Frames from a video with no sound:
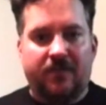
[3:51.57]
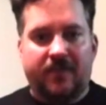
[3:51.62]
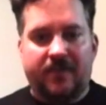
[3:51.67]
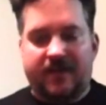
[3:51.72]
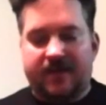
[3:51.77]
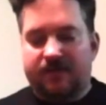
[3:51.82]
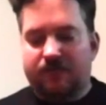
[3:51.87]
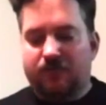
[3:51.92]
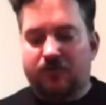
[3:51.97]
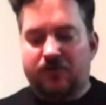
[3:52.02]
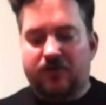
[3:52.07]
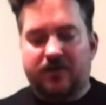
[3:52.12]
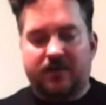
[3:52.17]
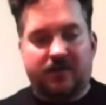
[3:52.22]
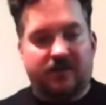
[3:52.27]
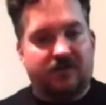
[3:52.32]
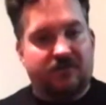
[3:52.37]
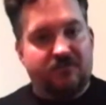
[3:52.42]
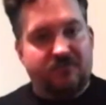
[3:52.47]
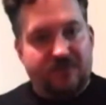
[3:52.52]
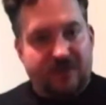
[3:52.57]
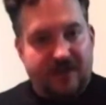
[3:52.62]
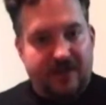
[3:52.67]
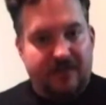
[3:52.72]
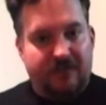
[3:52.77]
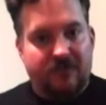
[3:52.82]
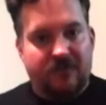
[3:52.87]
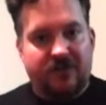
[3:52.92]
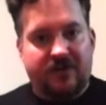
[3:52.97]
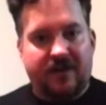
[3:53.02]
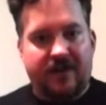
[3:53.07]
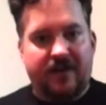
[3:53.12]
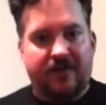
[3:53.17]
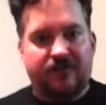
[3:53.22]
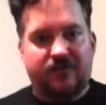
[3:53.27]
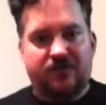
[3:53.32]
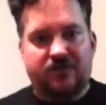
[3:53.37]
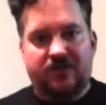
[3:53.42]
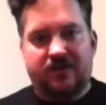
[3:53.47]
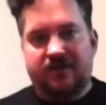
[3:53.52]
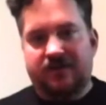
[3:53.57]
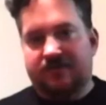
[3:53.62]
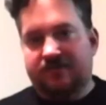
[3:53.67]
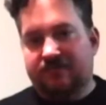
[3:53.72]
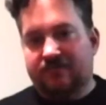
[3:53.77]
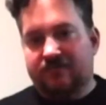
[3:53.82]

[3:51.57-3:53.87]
that really can compete with KFC.